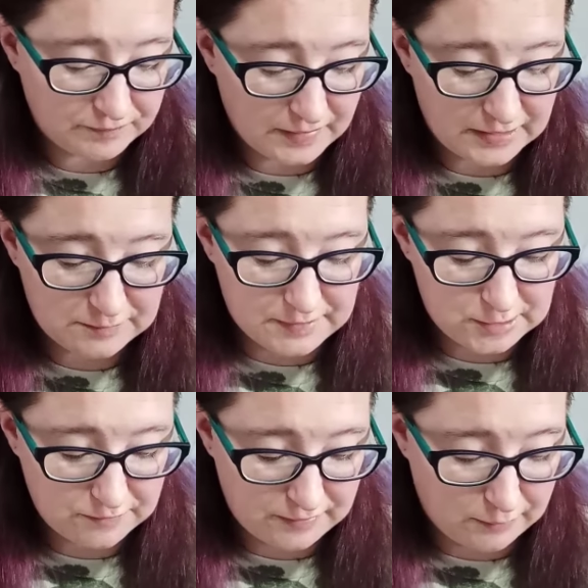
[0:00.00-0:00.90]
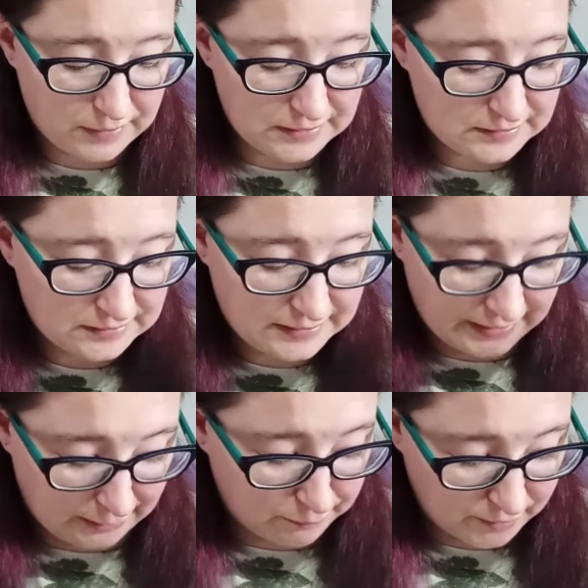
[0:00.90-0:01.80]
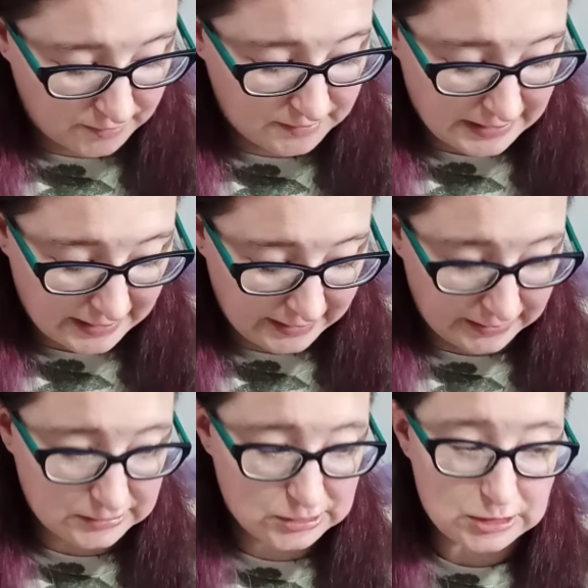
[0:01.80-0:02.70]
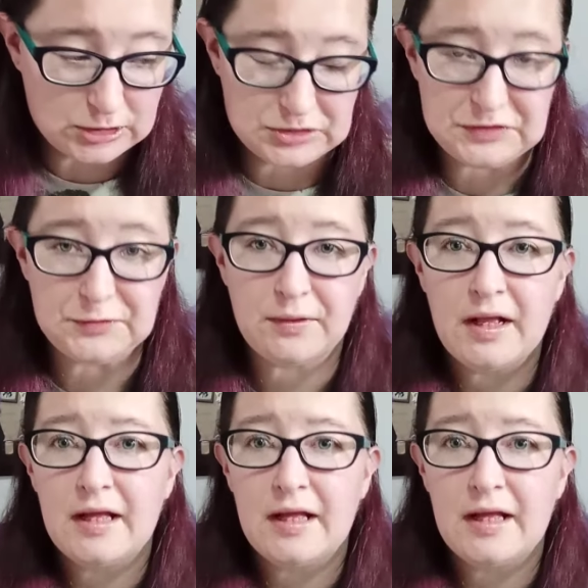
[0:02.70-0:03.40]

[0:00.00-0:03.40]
Especially the ones that say like birthday and to do.